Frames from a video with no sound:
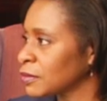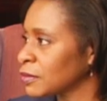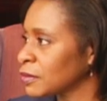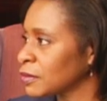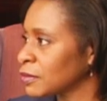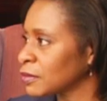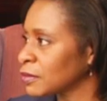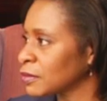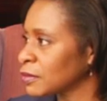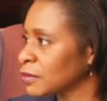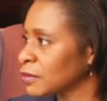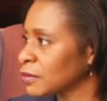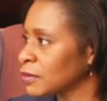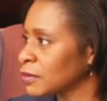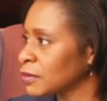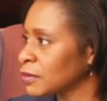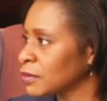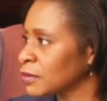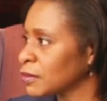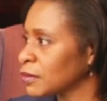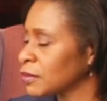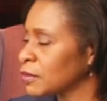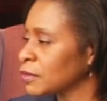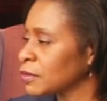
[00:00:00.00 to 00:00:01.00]

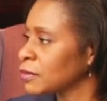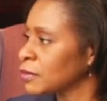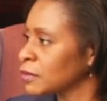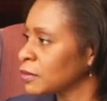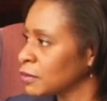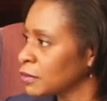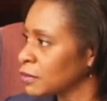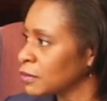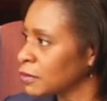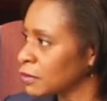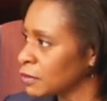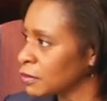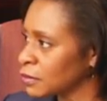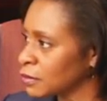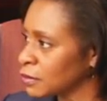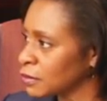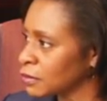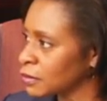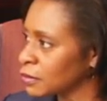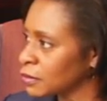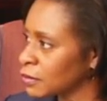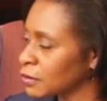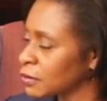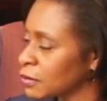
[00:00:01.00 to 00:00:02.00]

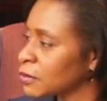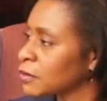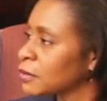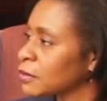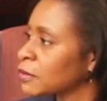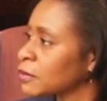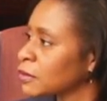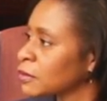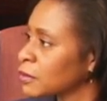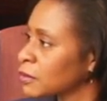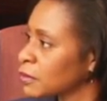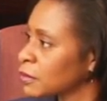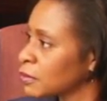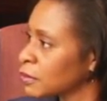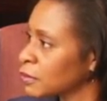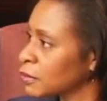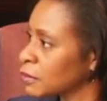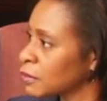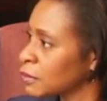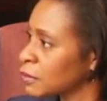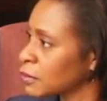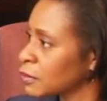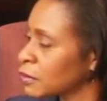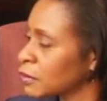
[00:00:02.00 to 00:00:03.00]

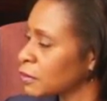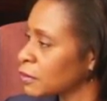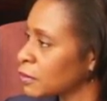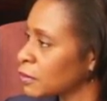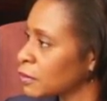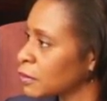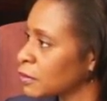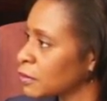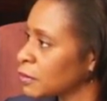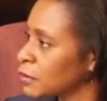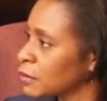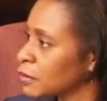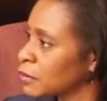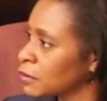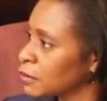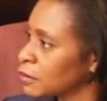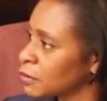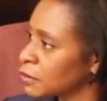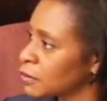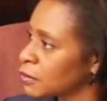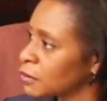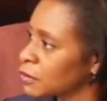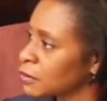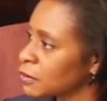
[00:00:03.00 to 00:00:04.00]

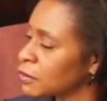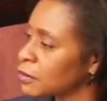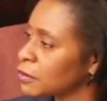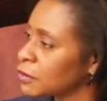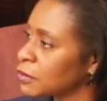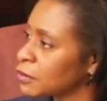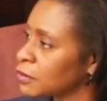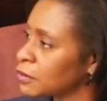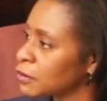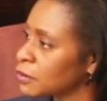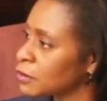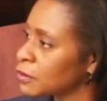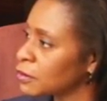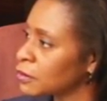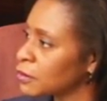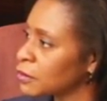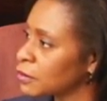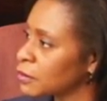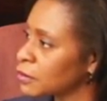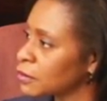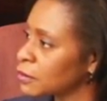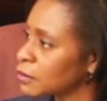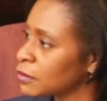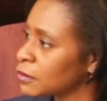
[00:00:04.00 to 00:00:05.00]

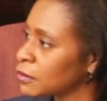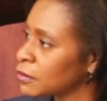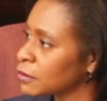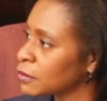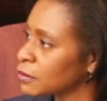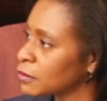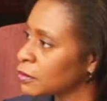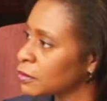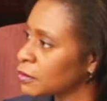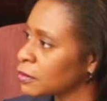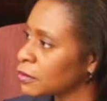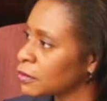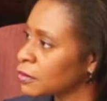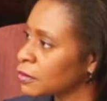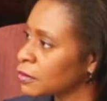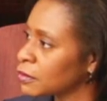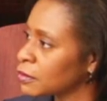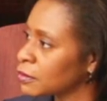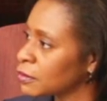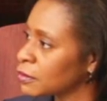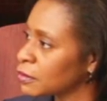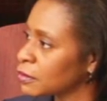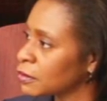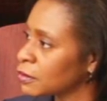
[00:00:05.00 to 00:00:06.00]

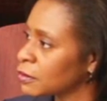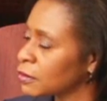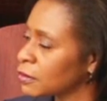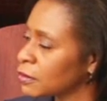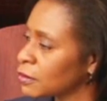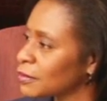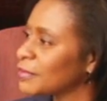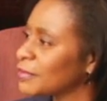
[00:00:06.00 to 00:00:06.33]
This person isn't speaking.